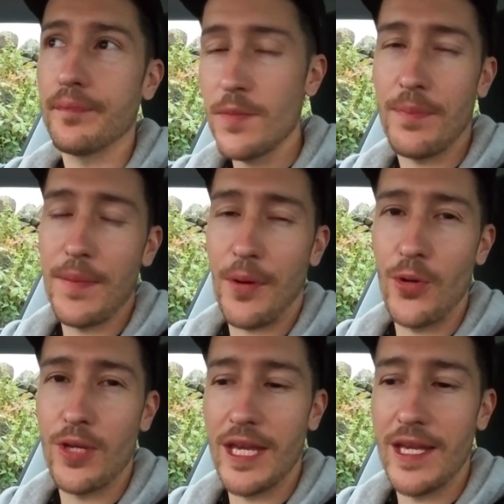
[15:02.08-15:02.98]
It's a bit
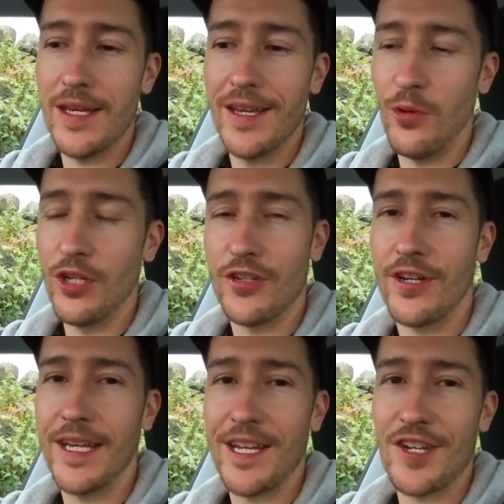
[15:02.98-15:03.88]
pokey when you're
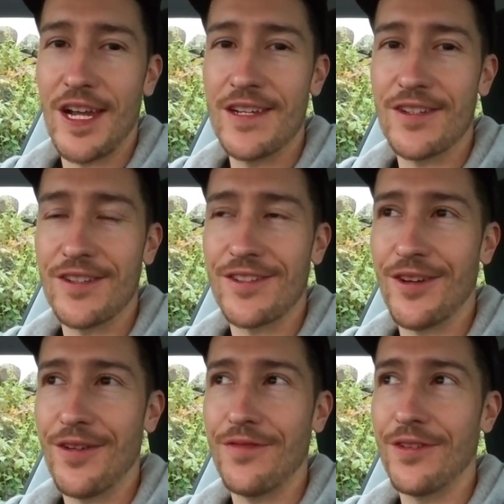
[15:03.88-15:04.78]
trying to get changed and stuff,